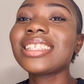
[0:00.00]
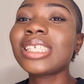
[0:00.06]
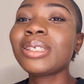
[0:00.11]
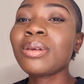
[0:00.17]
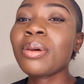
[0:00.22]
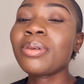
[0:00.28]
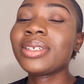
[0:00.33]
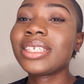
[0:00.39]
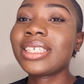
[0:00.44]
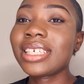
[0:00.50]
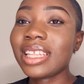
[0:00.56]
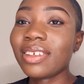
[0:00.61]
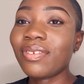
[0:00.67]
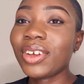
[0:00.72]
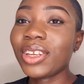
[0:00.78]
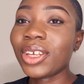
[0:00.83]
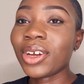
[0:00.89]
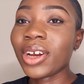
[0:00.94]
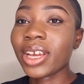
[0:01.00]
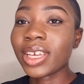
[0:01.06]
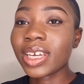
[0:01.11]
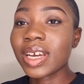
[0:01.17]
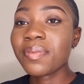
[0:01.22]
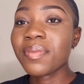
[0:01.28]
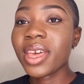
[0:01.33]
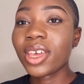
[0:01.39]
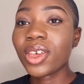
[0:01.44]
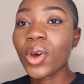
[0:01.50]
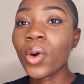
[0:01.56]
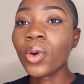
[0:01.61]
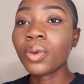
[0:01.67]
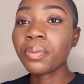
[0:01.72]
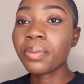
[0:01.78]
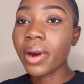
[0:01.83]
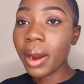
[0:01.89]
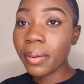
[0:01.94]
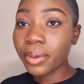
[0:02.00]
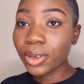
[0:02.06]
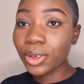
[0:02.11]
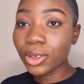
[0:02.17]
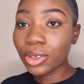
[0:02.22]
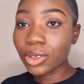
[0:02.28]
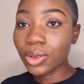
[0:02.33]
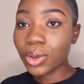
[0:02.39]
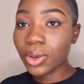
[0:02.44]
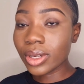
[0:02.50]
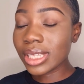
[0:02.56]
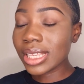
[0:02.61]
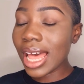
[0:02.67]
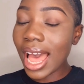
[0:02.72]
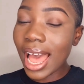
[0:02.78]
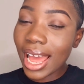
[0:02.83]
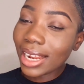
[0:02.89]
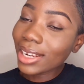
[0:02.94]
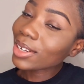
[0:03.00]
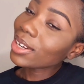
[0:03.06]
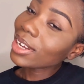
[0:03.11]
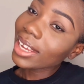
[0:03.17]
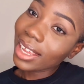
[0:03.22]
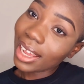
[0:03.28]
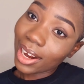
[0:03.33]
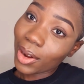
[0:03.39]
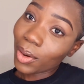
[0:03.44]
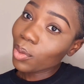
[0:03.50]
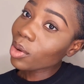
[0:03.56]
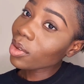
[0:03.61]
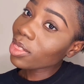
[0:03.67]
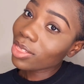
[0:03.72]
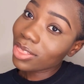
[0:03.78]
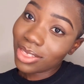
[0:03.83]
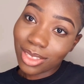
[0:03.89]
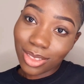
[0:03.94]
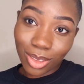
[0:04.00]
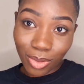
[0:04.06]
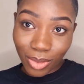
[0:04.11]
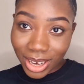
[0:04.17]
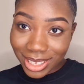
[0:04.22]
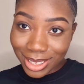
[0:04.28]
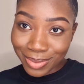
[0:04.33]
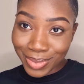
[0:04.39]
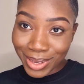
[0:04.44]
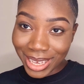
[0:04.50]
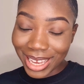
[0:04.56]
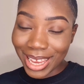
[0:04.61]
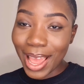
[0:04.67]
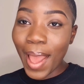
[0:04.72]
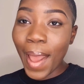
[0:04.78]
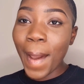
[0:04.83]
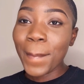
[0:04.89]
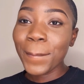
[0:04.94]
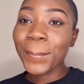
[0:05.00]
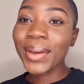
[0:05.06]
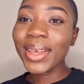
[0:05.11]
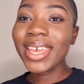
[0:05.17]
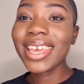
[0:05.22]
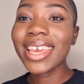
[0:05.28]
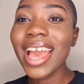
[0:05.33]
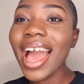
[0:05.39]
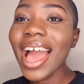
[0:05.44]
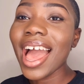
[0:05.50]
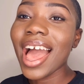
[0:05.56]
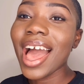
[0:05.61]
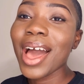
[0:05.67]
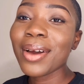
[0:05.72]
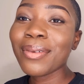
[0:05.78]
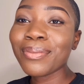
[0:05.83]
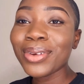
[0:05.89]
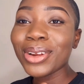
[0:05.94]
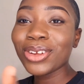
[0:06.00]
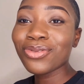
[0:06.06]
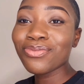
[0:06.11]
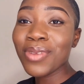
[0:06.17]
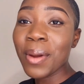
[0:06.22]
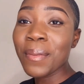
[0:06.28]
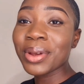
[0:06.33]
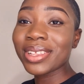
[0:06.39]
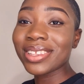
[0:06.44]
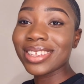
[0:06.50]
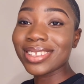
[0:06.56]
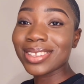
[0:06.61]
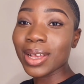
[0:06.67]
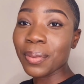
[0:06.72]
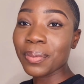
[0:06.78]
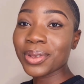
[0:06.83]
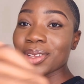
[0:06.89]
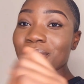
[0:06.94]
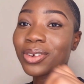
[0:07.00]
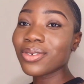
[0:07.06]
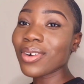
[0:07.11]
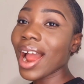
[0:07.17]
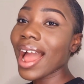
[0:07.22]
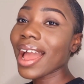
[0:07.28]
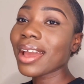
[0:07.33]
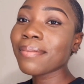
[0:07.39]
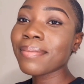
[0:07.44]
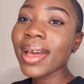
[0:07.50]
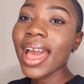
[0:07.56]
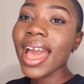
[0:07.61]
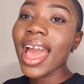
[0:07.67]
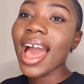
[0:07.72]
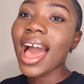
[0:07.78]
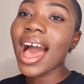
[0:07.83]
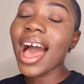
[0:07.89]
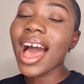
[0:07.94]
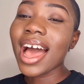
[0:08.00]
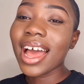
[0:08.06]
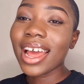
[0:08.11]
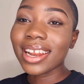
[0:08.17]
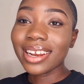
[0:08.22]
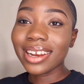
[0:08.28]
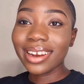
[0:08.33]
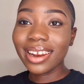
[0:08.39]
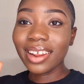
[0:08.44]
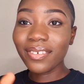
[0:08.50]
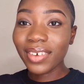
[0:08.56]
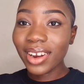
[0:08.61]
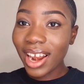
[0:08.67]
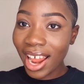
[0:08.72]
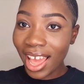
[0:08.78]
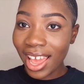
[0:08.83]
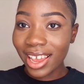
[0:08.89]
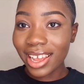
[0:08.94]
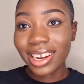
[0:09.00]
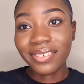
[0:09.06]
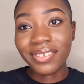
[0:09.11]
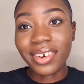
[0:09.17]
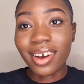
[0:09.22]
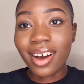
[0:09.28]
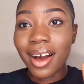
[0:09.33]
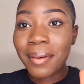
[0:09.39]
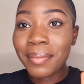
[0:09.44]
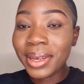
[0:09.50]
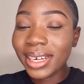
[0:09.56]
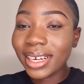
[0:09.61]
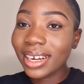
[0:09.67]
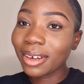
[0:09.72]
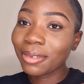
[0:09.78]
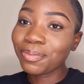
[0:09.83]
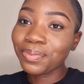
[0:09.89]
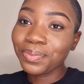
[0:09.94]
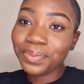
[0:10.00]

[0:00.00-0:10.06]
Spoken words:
to be able to see the video, and you can make your own barbecue sauce and you can get on with the recipe. But yeah, please remember to subscribe and leave a like, leave a comment,